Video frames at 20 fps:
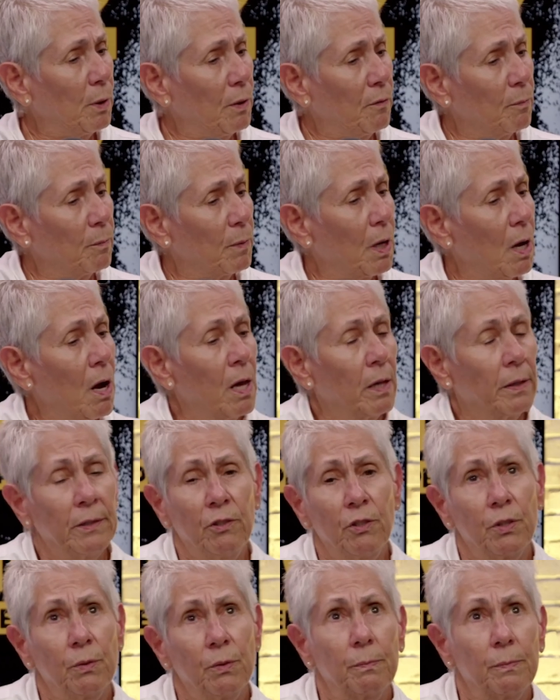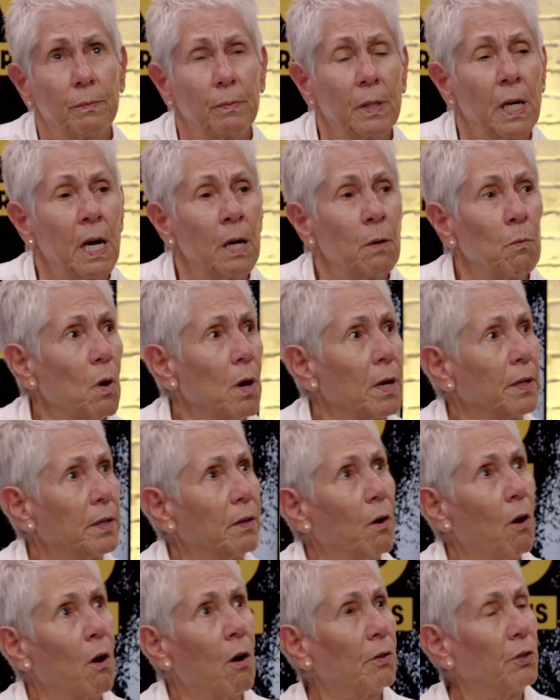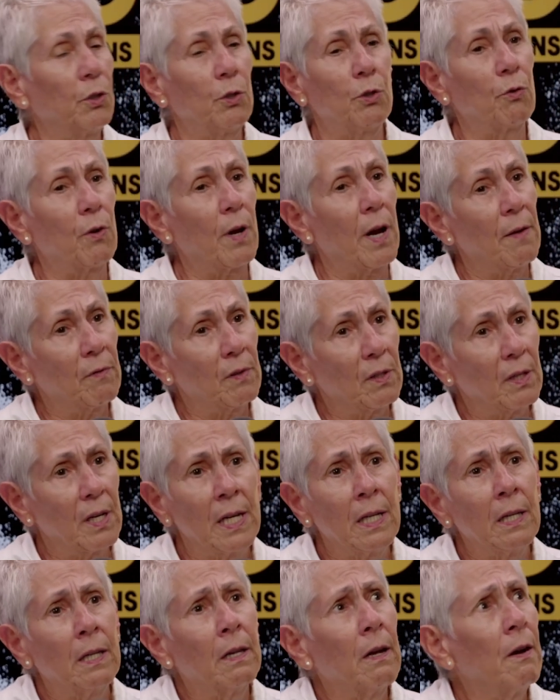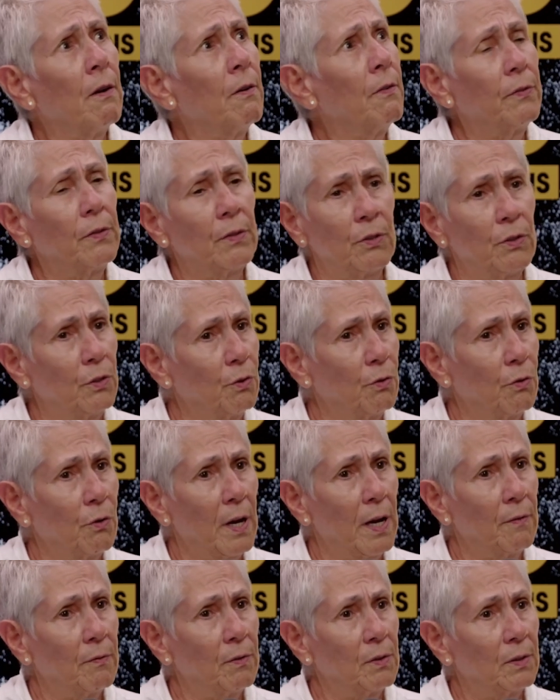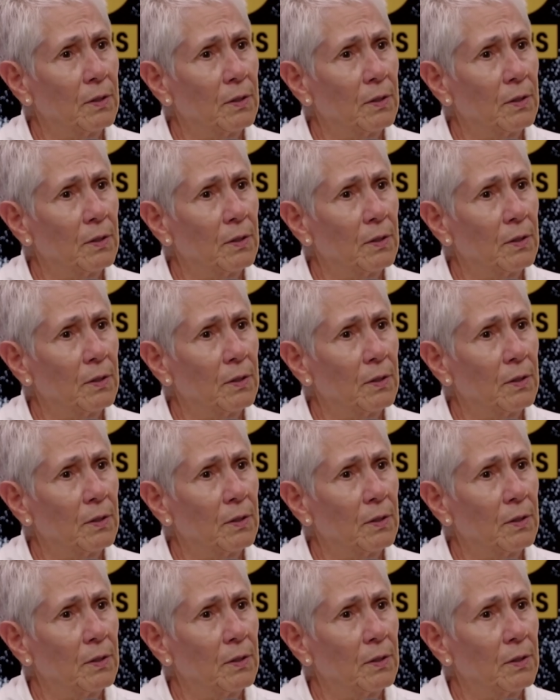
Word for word: from college, I wanted uh, to travel. I love to travel.